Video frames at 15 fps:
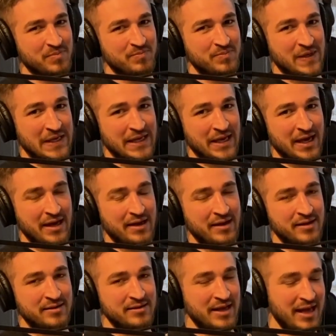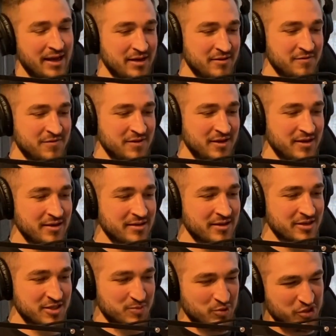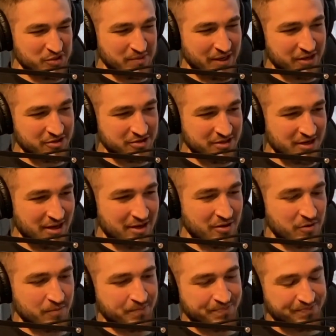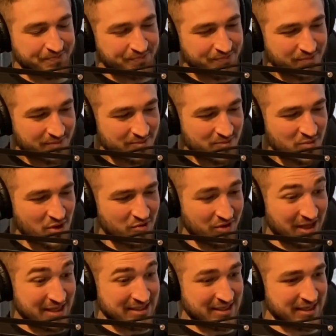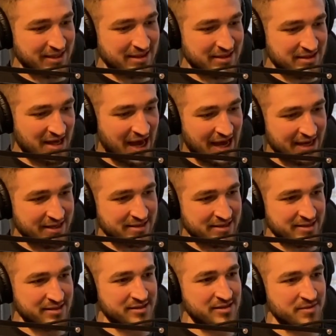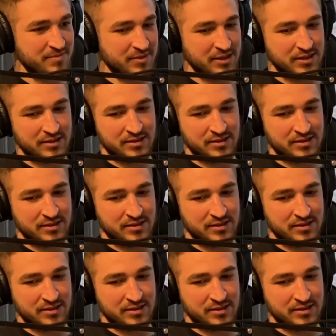being a negative thing that just pulls my energy down, I realized like that needs to be